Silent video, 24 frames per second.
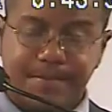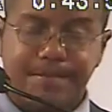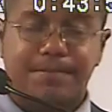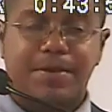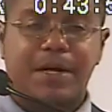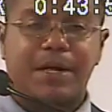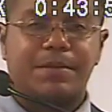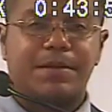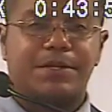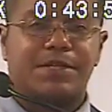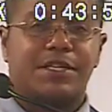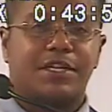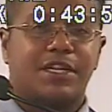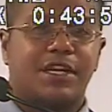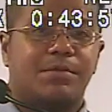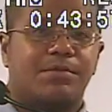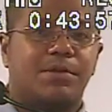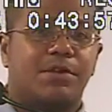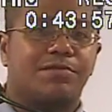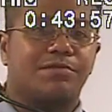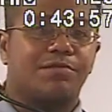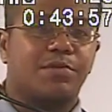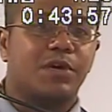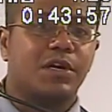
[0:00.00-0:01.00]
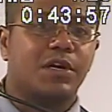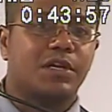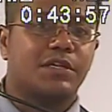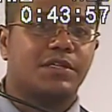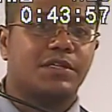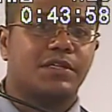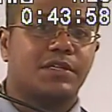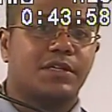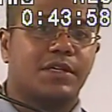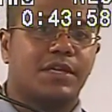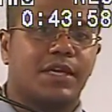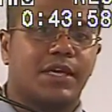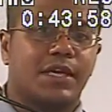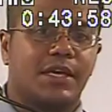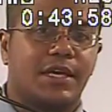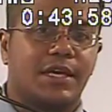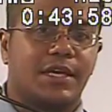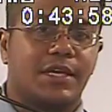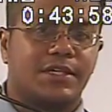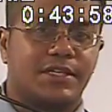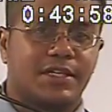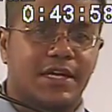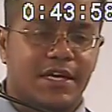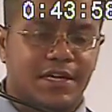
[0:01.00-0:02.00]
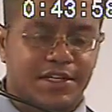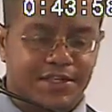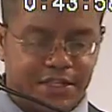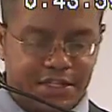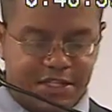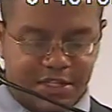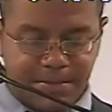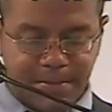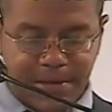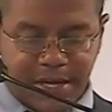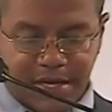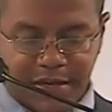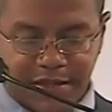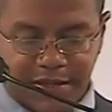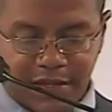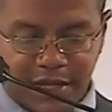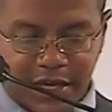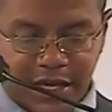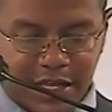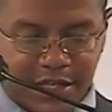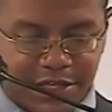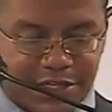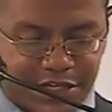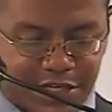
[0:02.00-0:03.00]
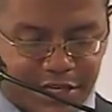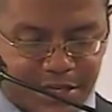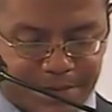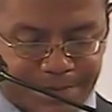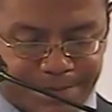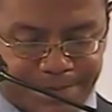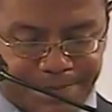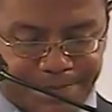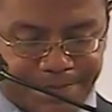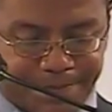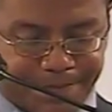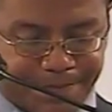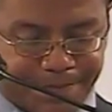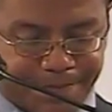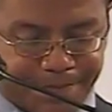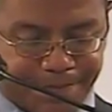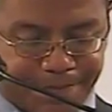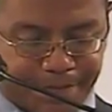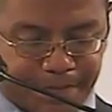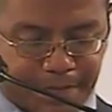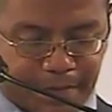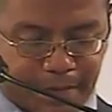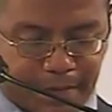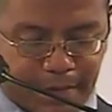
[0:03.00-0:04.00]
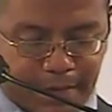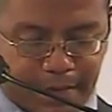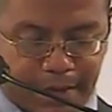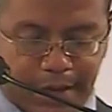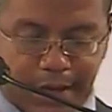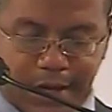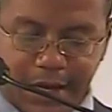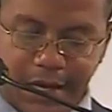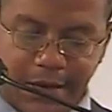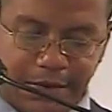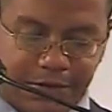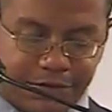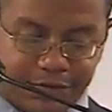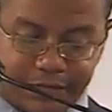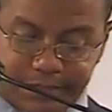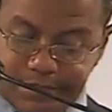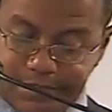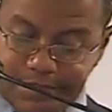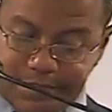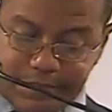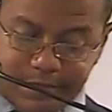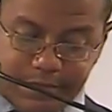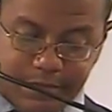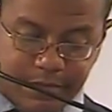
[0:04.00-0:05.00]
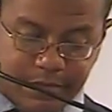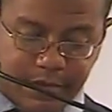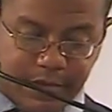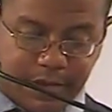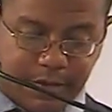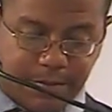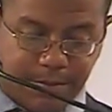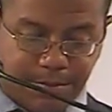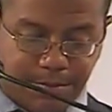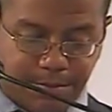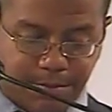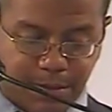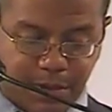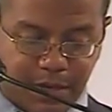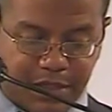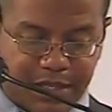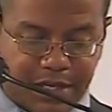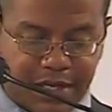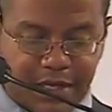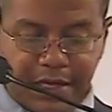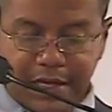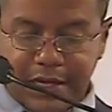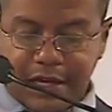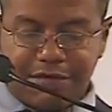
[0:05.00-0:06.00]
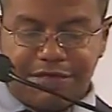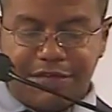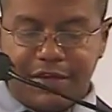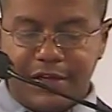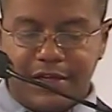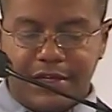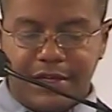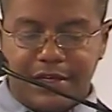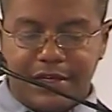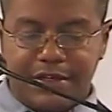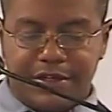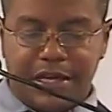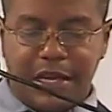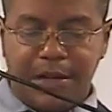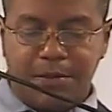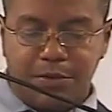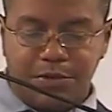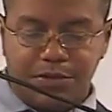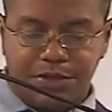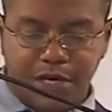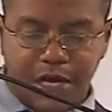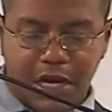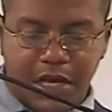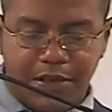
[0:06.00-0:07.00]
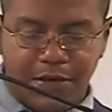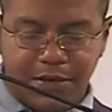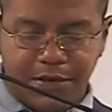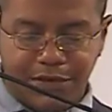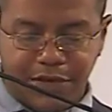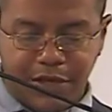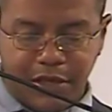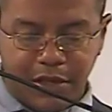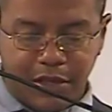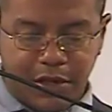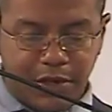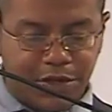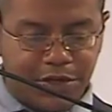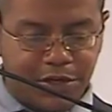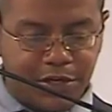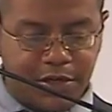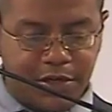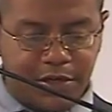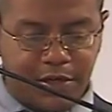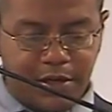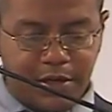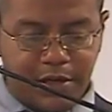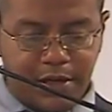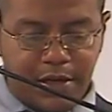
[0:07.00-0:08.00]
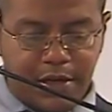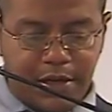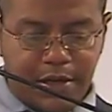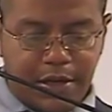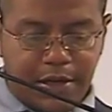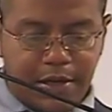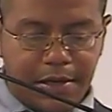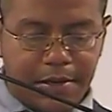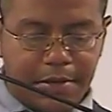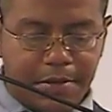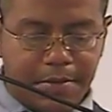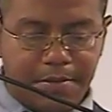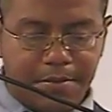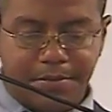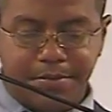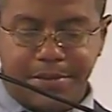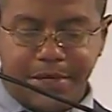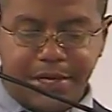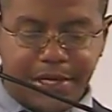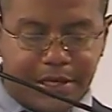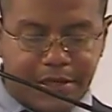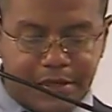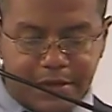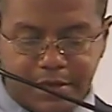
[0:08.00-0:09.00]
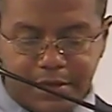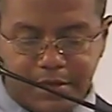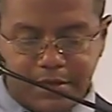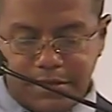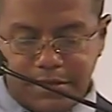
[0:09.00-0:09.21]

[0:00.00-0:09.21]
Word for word: published a number of books. He's got a systematic theology. He was brilliant gifted Hebrew scholar and theologian, but